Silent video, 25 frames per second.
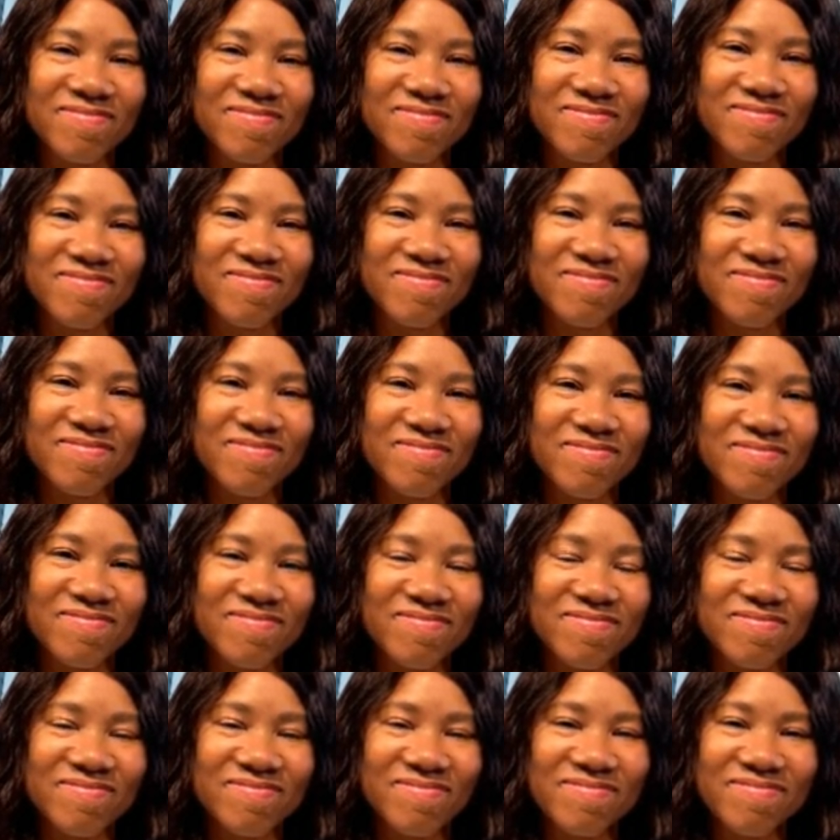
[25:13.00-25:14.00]

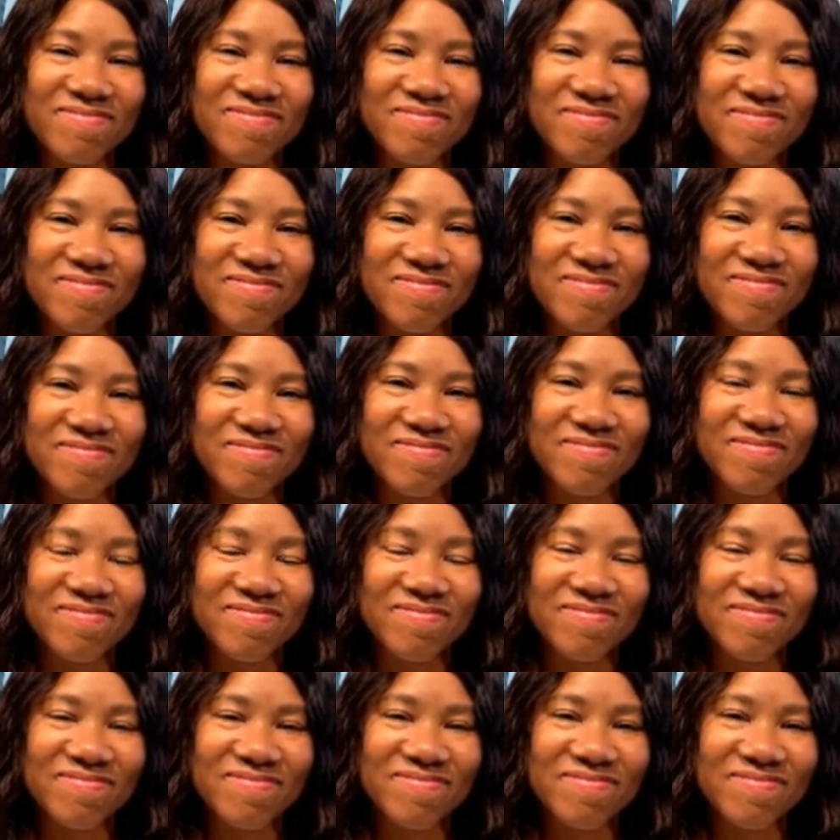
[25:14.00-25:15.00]

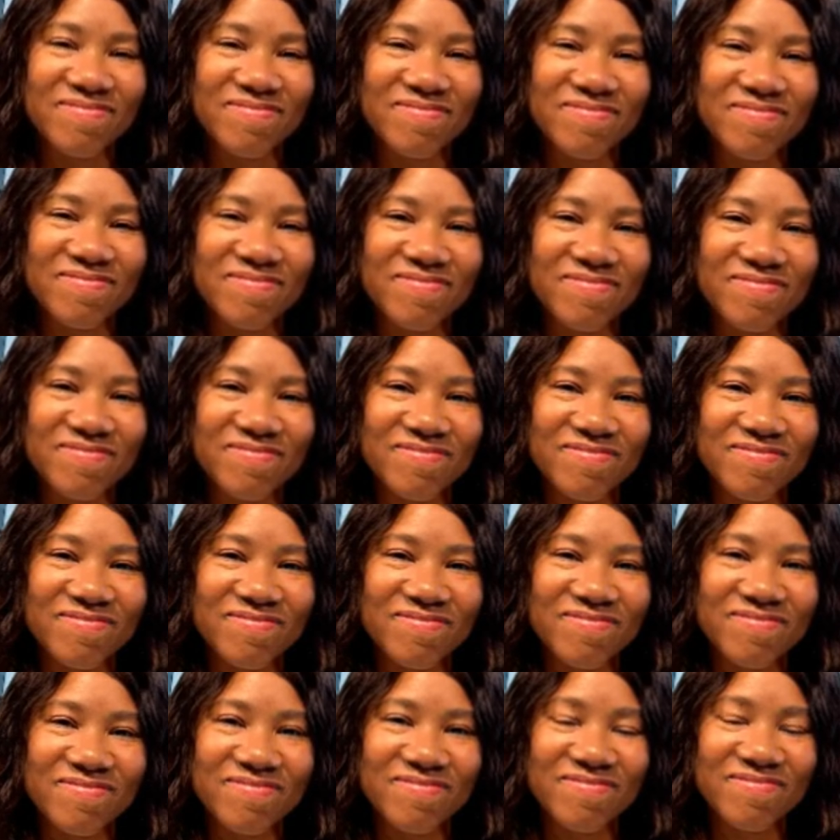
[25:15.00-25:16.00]

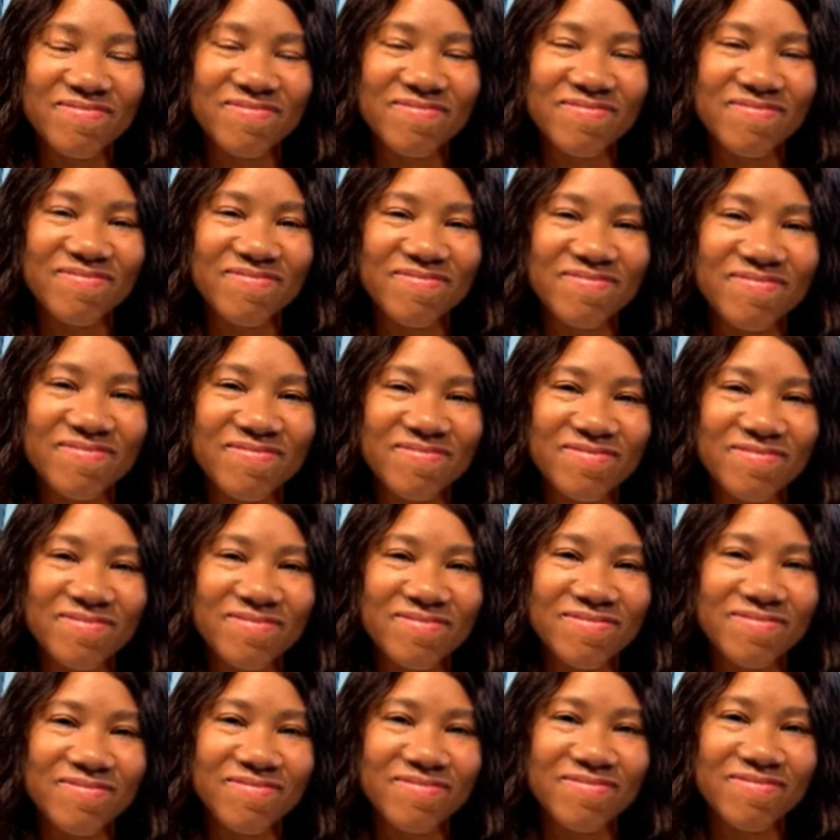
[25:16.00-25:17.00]

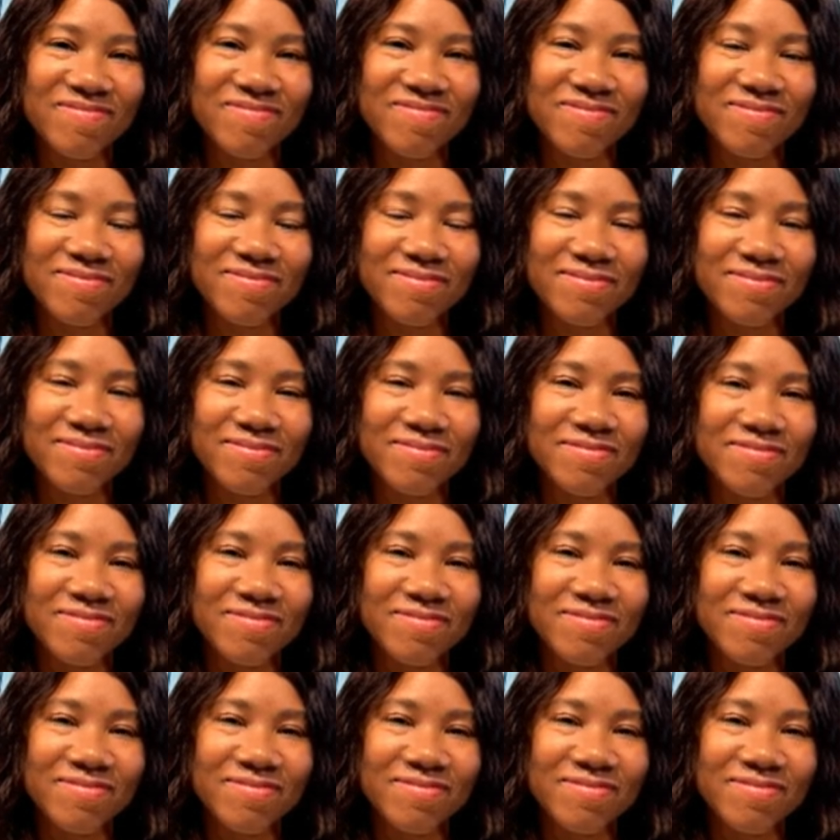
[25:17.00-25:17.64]
(silent)